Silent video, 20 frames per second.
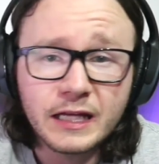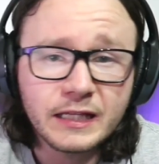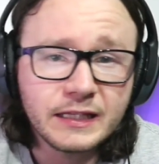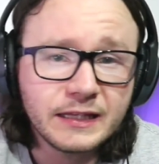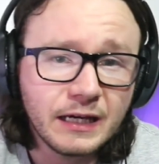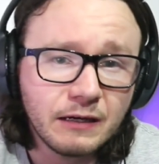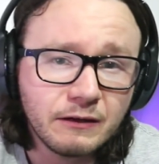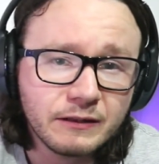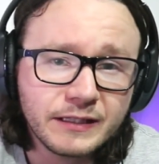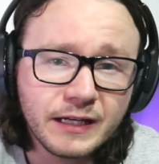
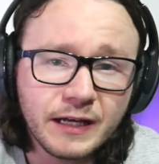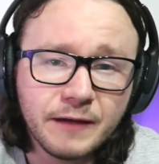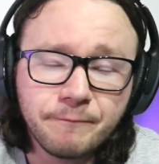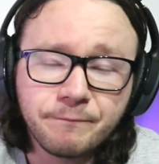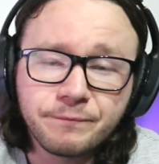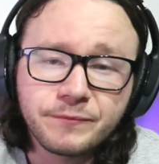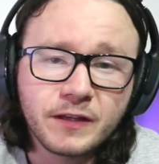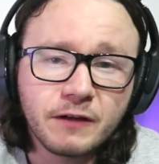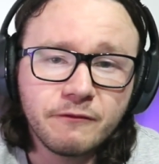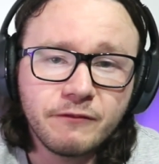Now again,
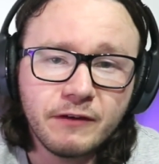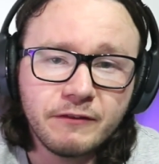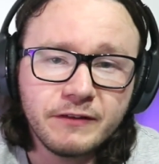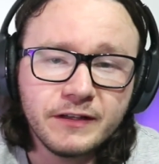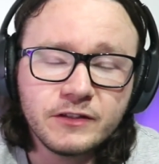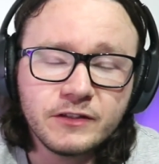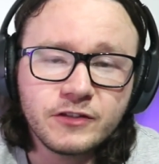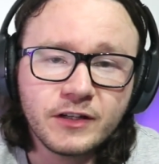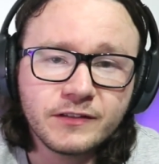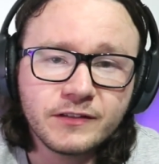very
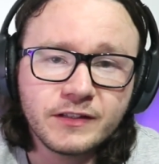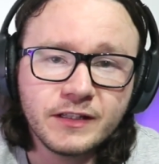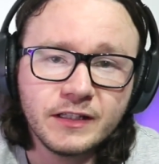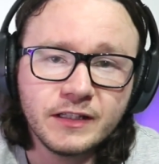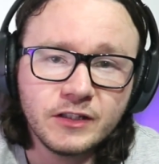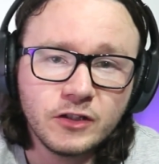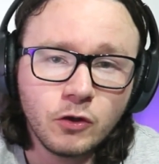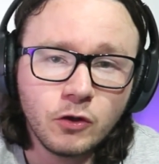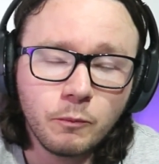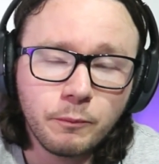interesting,
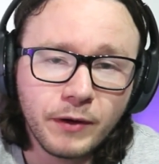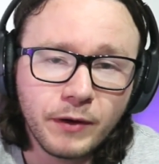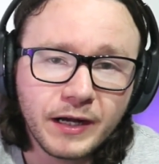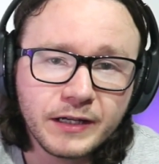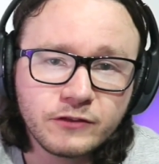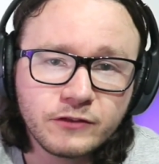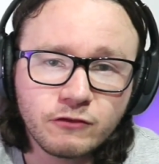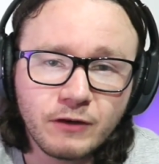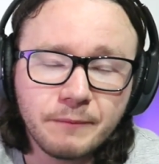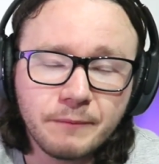you know.
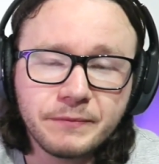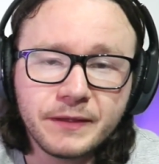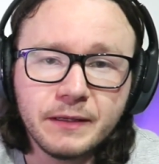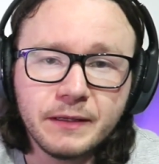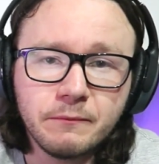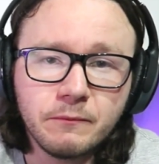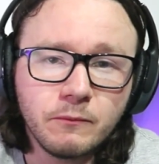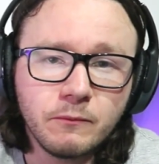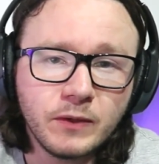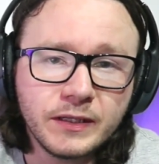Bryce grabbed
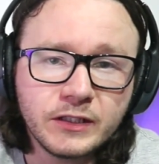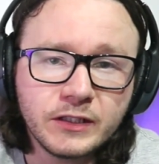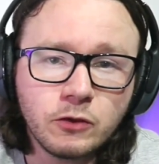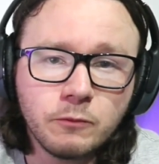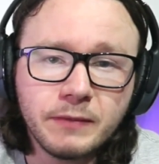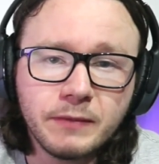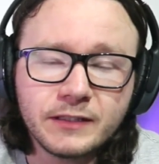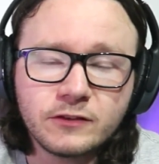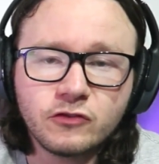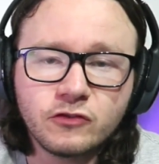him when he come
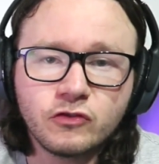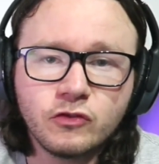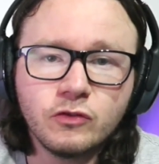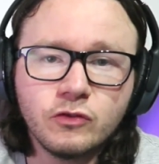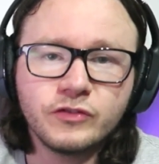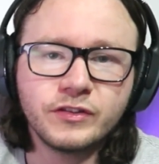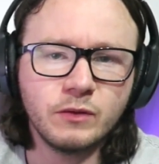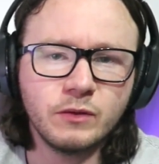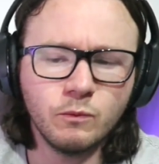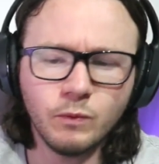back to school
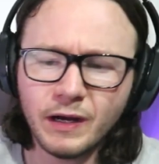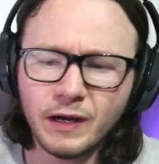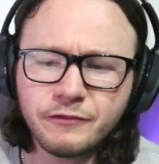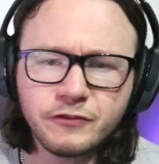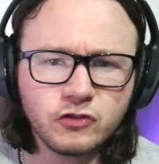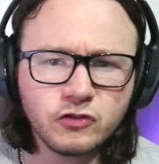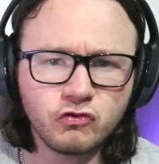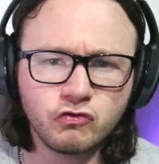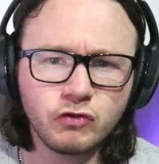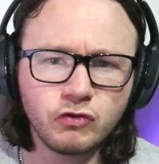and said, why have
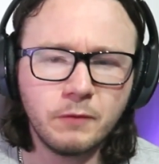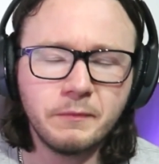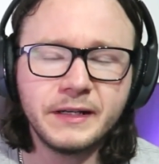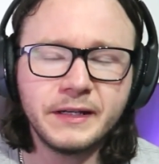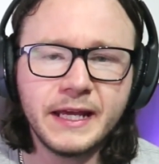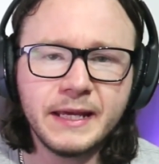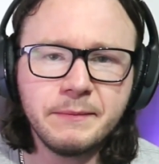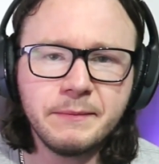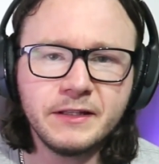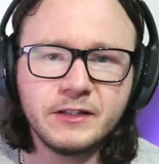you just dropped my
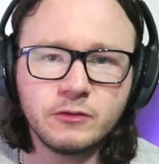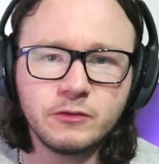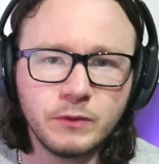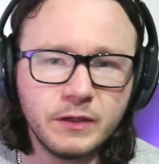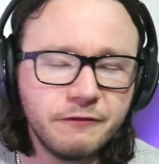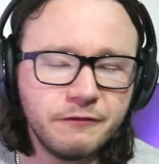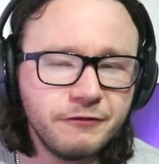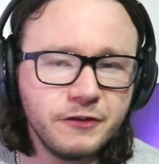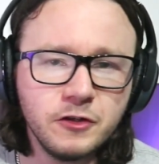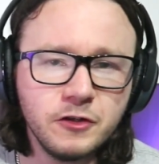name into
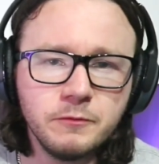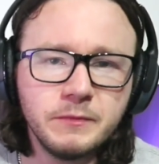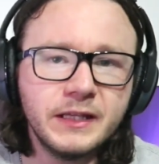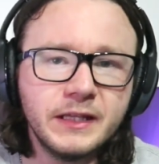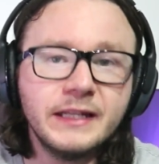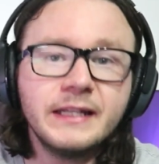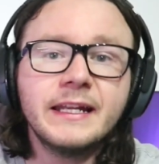it, fuming?